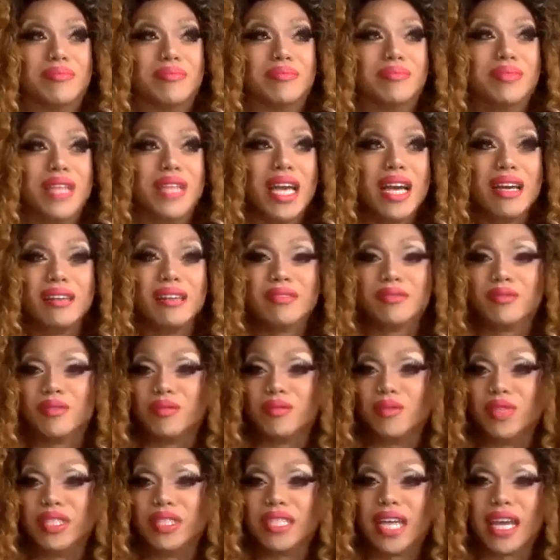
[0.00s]
yeah,
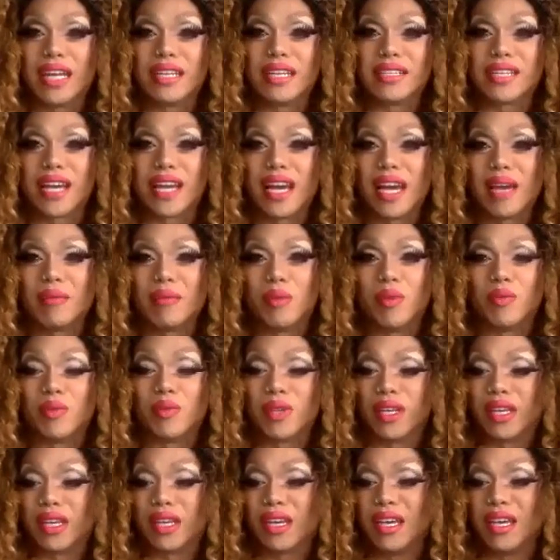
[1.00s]
one day at a time.
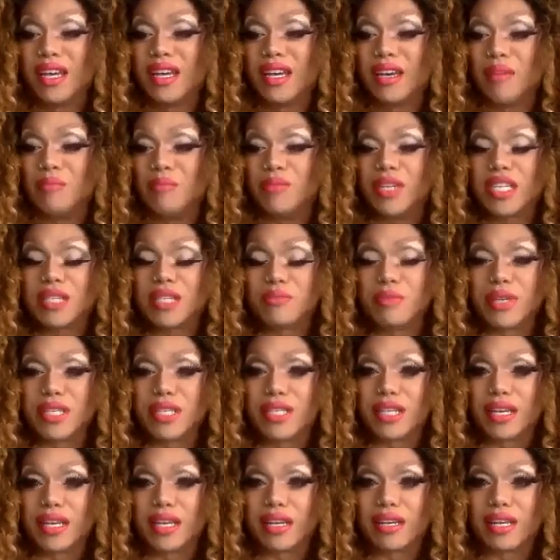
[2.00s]
Hopefully, just
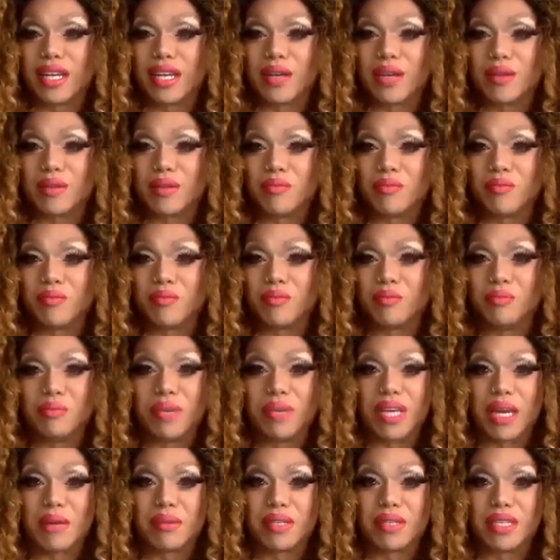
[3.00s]
missing,
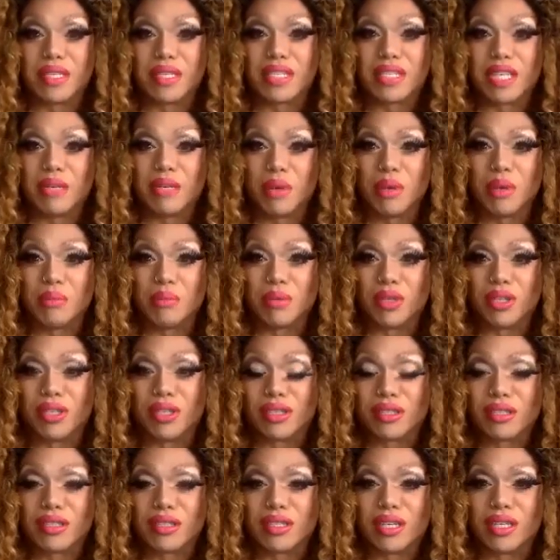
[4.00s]
being able to see people.
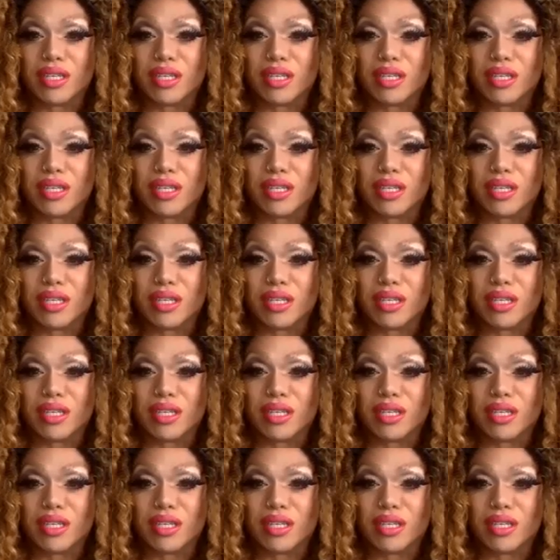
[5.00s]
So